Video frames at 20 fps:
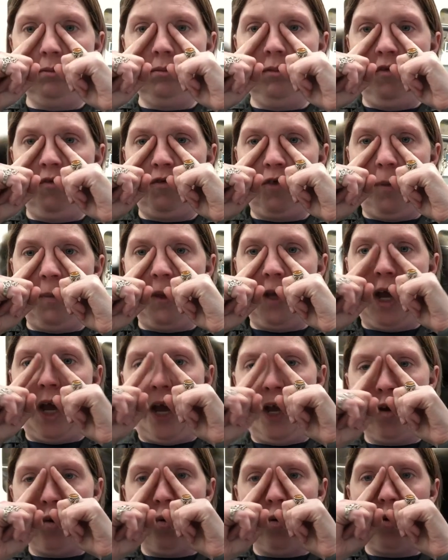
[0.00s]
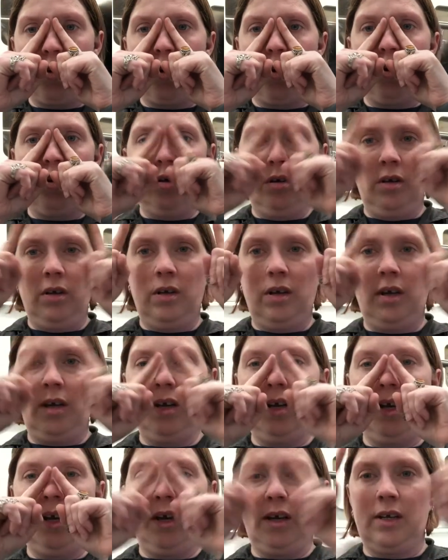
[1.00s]
from the eye corner
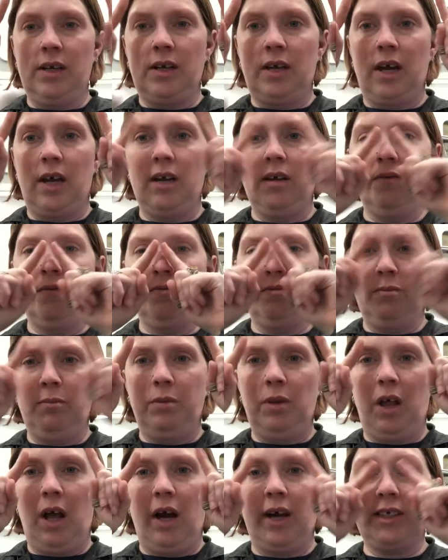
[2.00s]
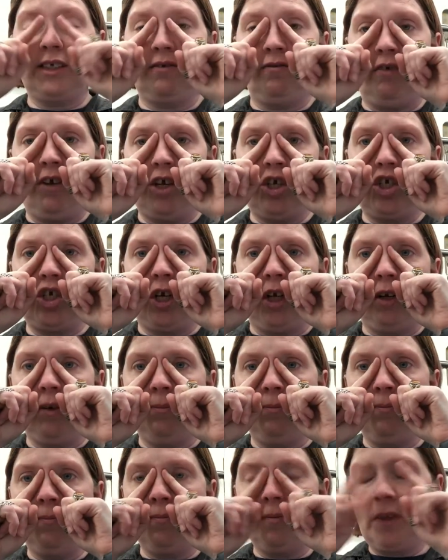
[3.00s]
and kind of blocks
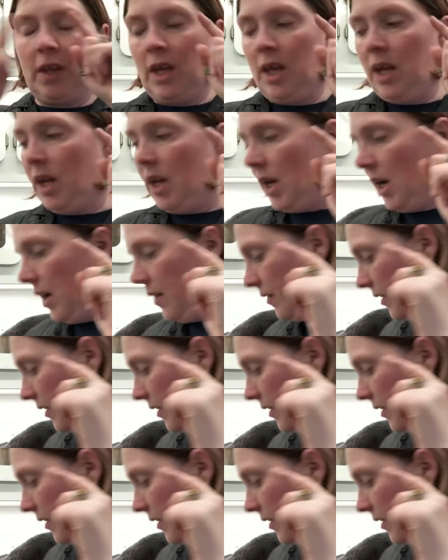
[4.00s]
vision. And